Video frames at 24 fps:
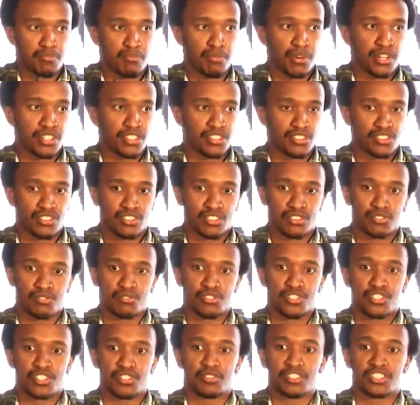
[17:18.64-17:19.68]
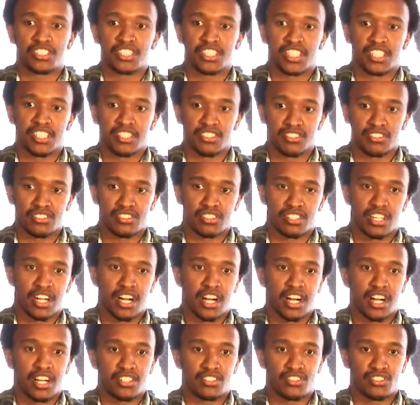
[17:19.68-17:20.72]
points which are treated as
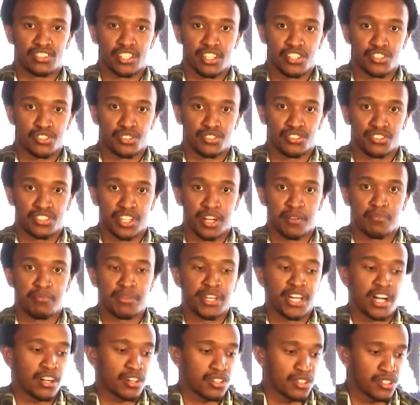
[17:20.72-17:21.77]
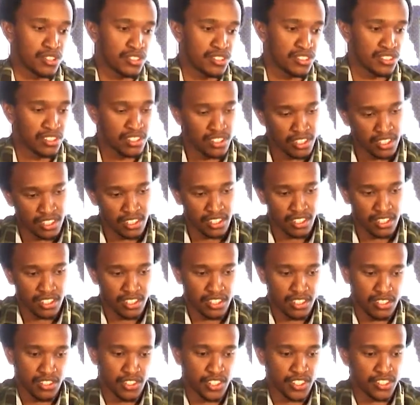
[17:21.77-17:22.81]
stations appear across
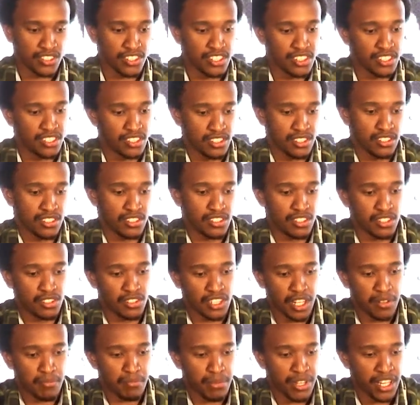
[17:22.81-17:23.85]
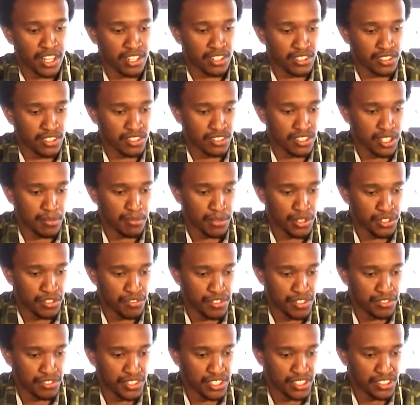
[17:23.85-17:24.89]
your city. You can play across about
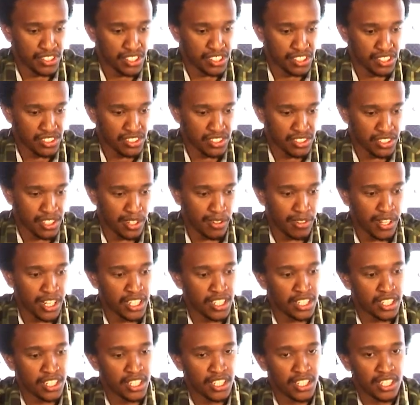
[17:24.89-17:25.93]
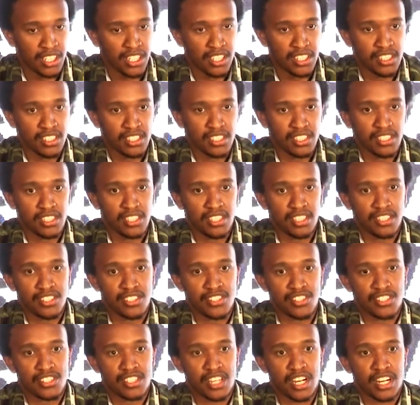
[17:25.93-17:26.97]
50 cities in the world.
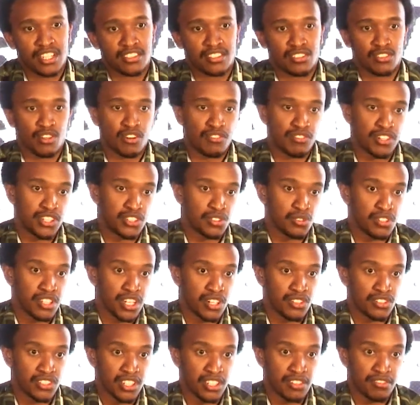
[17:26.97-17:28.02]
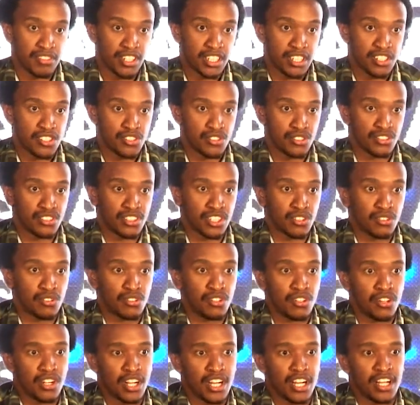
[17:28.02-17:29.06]
Each has over 2,000 variations that
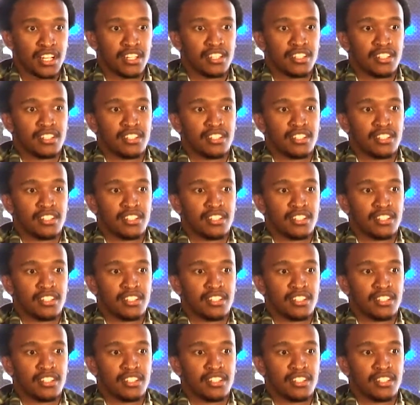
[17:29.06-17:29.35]
could occur.